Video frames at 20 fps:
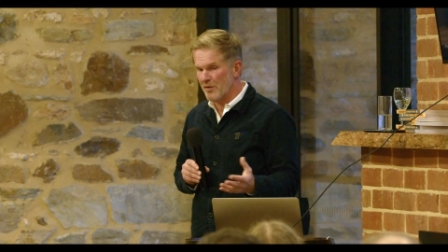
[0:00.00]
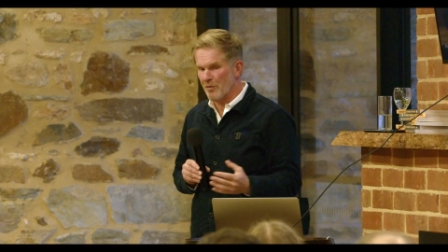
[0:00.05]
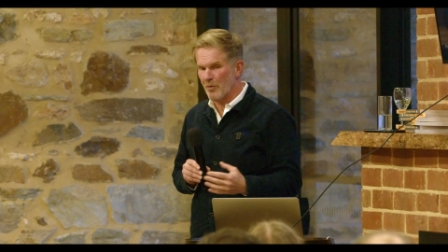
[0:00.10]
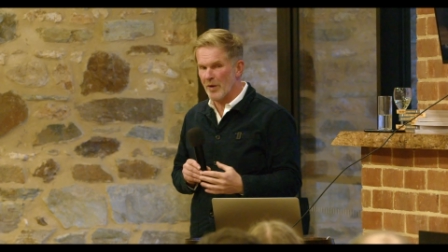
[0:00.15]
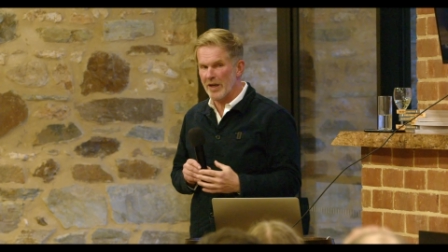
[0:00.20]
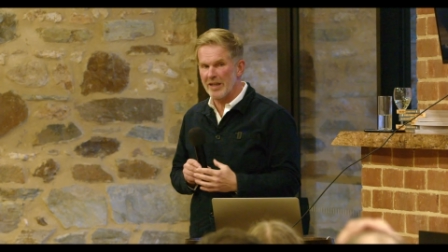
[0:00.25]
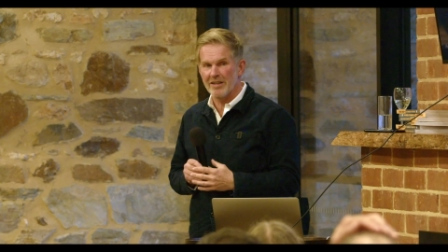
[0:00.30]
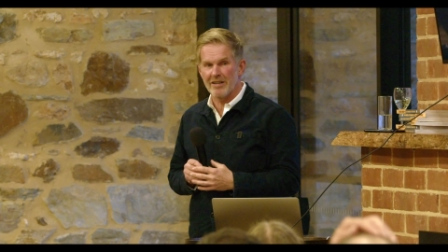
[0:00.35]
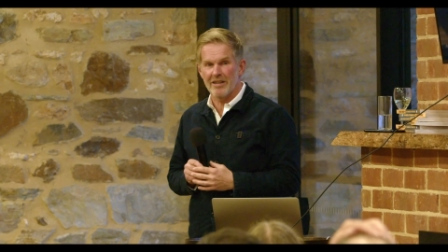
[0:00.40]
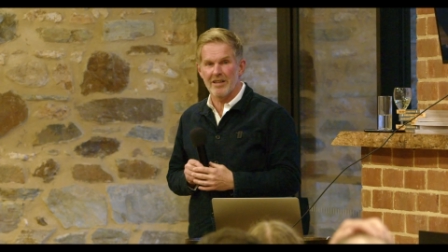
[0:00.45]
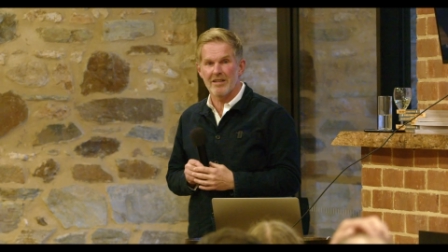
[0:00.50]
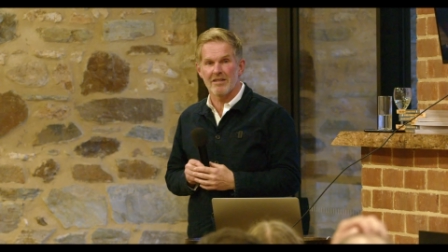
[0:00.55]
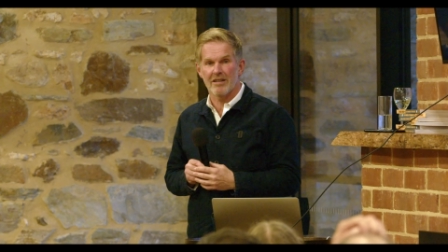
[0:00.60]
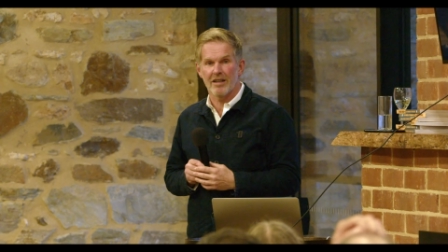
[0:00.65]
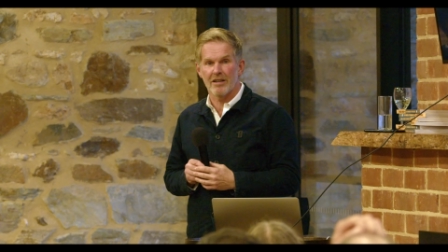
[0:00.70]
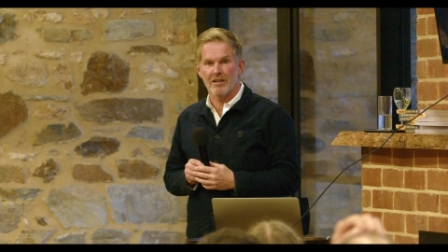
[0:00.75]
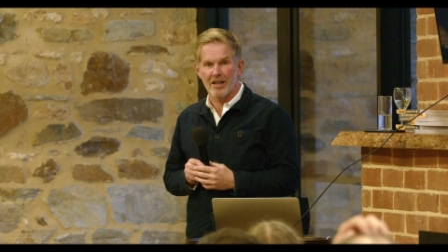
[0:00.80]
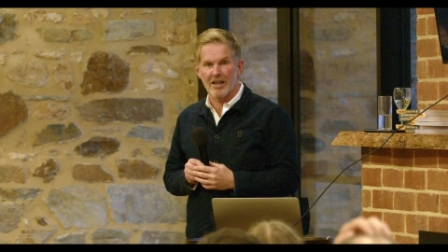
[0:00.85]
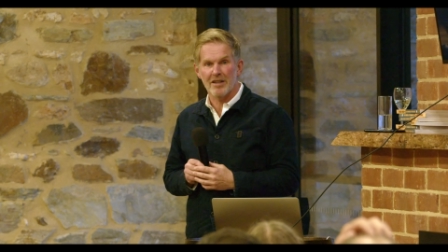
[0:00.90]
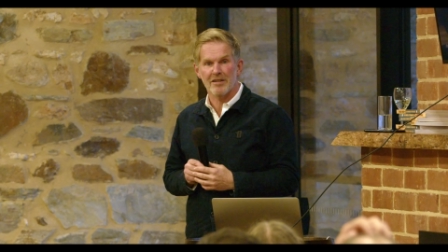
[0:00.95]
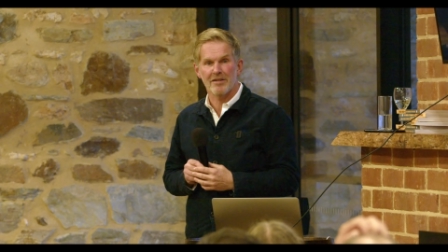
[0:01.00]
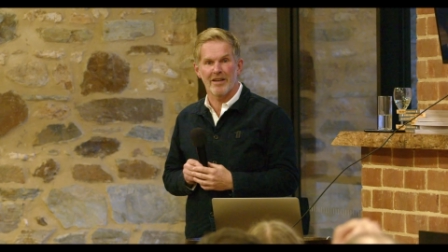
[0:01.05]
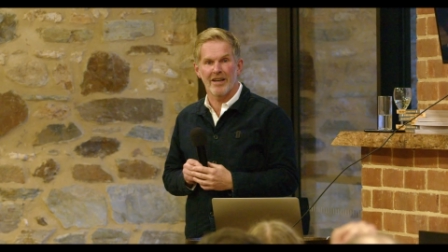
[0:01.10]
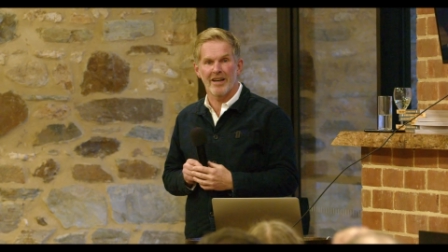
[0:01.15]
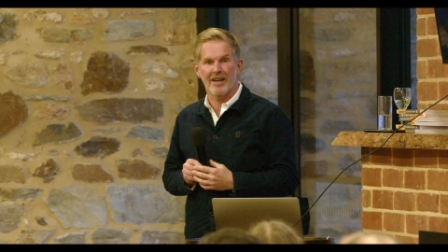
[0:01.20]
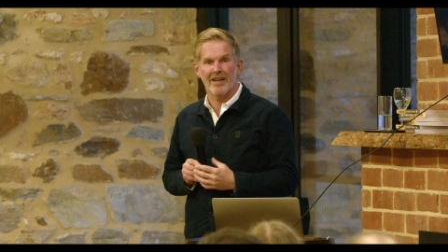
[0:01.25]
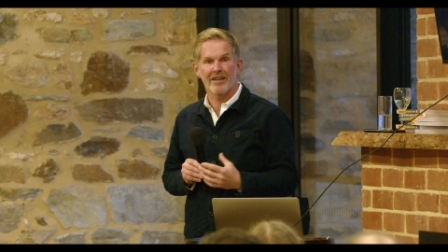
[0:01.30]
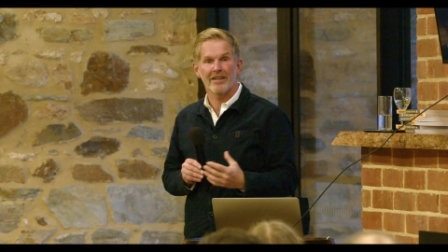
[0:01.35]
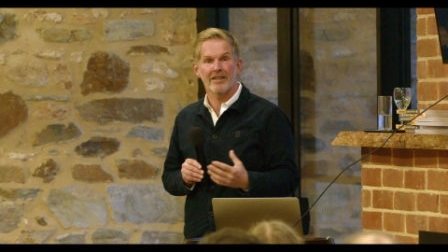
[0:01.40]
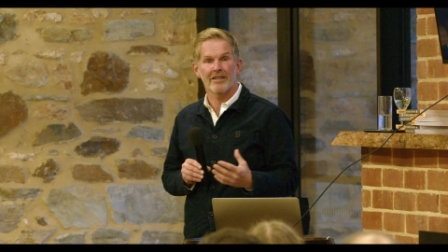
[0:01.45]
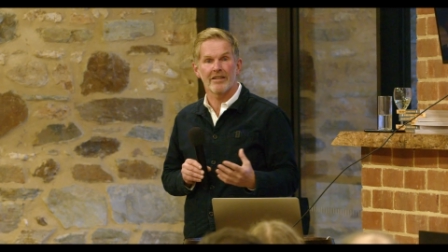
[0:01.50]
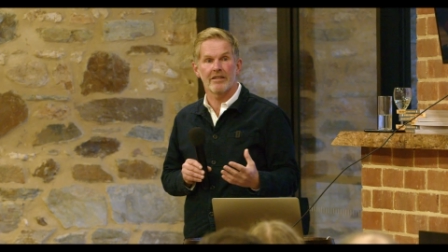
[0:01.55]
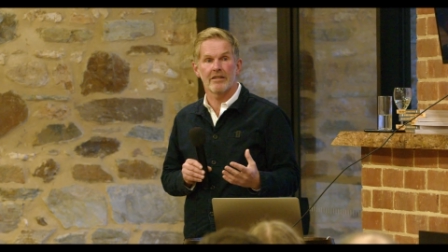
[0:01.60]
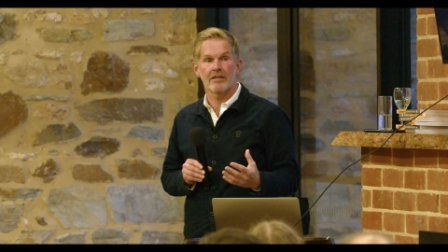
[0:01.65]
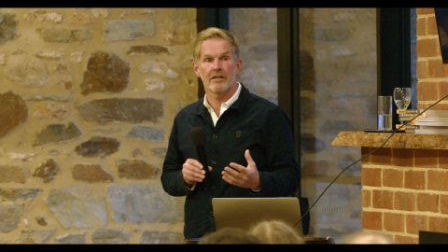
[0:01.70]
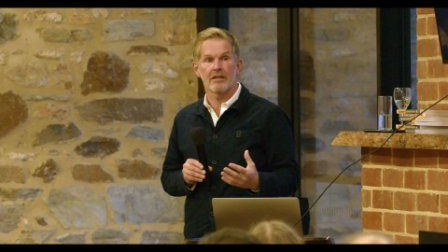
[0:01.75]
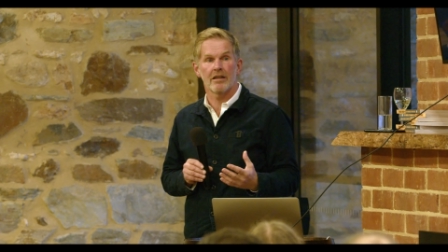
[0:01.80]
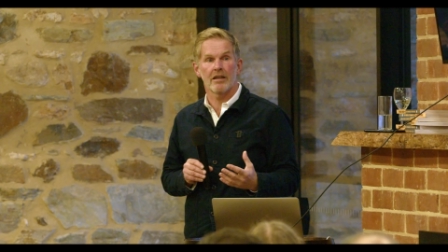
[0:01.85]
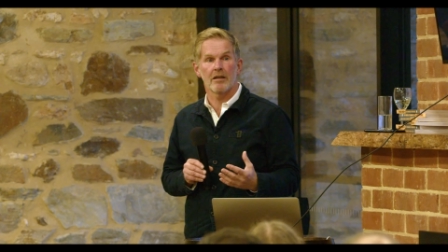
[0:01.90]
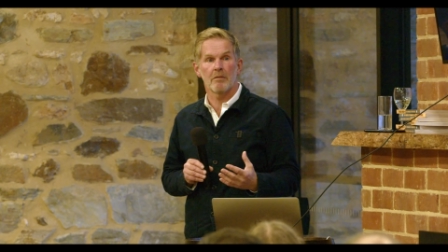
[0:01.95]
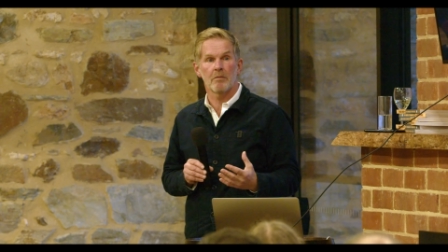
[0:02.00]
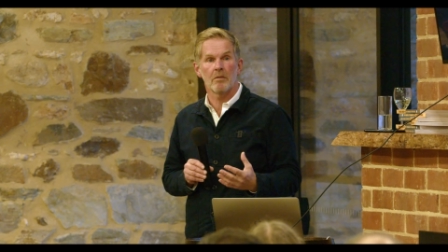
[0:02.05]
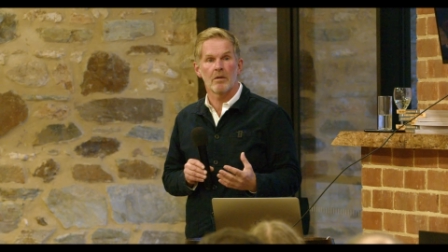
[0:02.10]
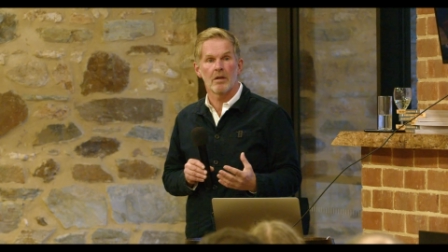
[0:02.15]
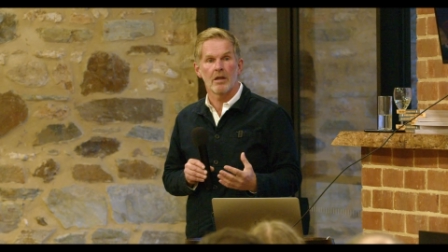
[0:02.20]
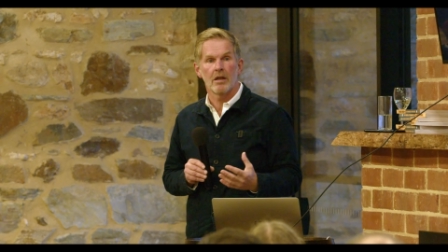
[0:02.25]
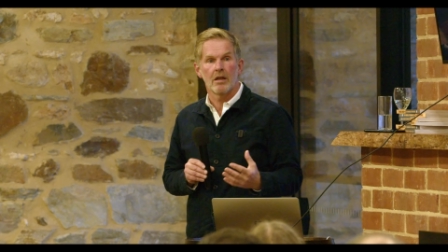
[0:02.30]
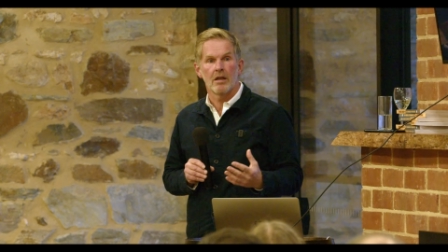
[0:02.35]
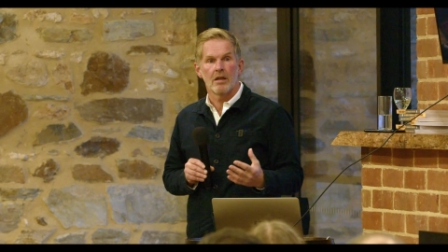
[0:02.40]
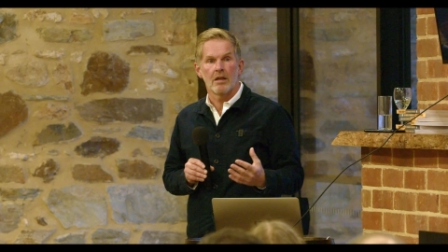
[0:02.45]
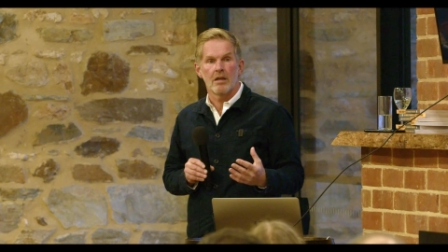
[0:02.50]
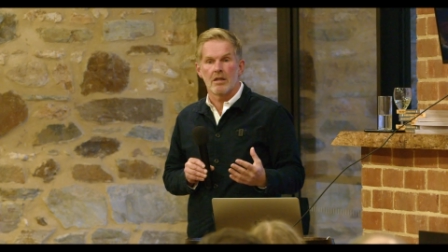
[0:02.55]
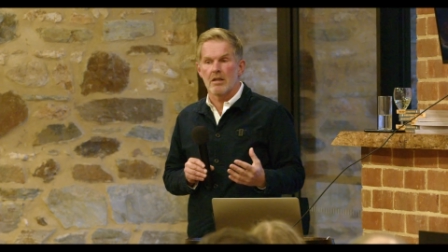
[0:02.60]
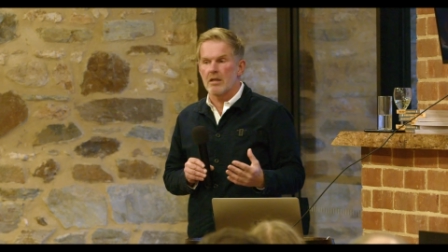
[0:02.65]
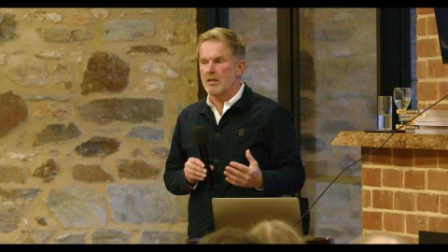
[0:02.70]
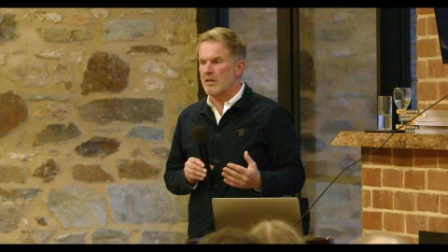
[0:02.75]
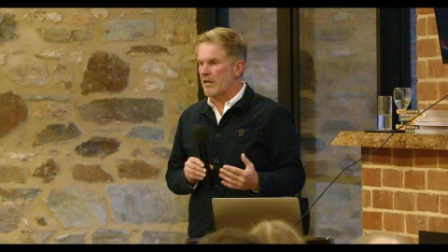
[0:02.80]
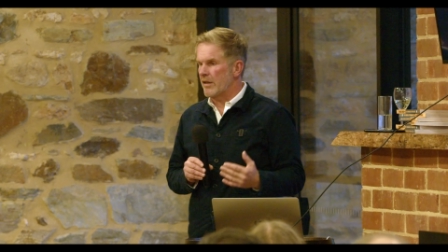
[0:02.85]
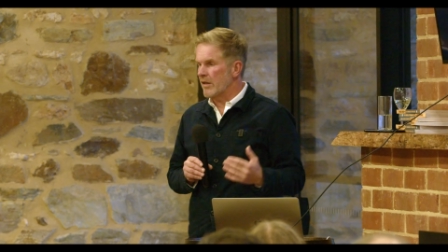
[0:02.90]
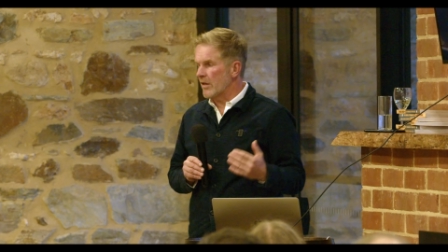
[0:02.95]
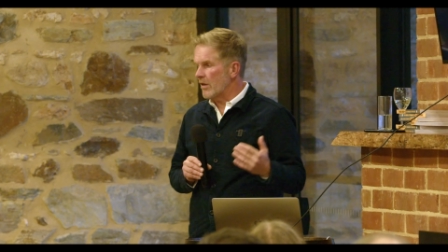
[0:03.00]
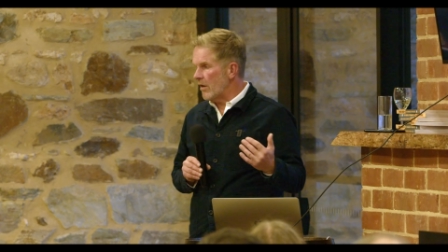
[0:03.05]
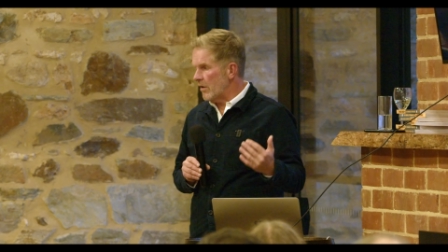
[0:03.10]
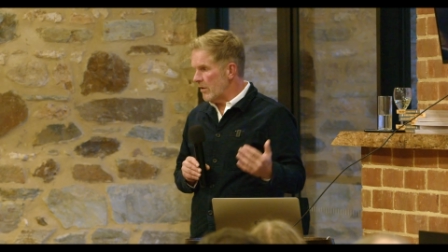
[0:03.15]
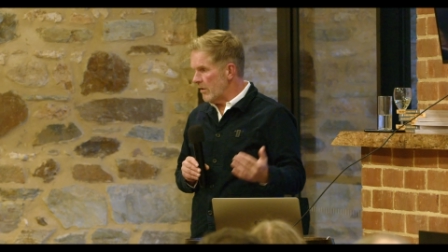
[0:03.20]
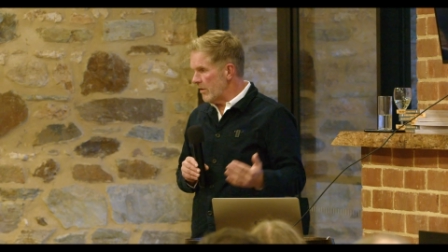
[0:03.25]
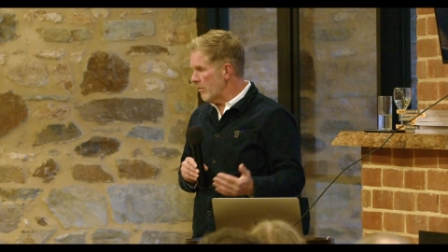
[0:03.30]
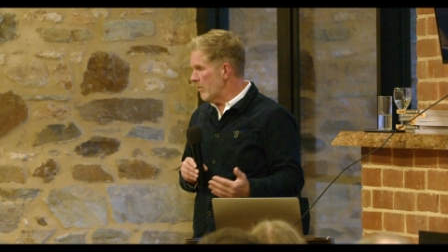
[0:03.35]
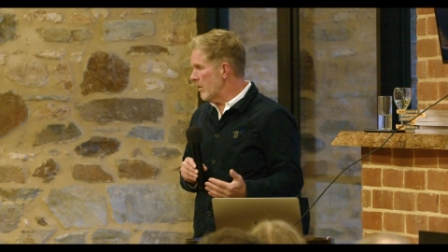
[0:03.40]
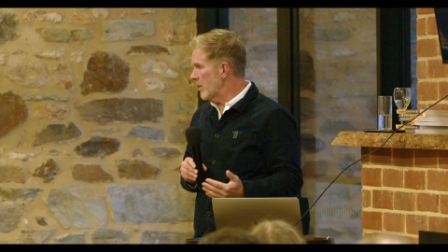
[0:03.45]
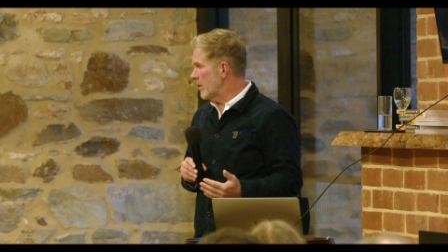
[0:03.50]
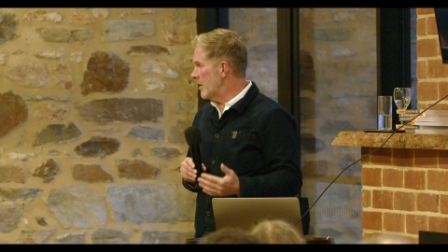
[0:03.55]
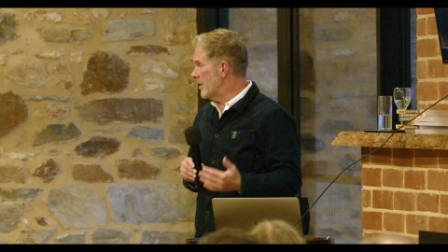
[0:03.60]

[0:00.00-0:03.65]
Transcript: waded in, said yes they are, and um, so they got another one.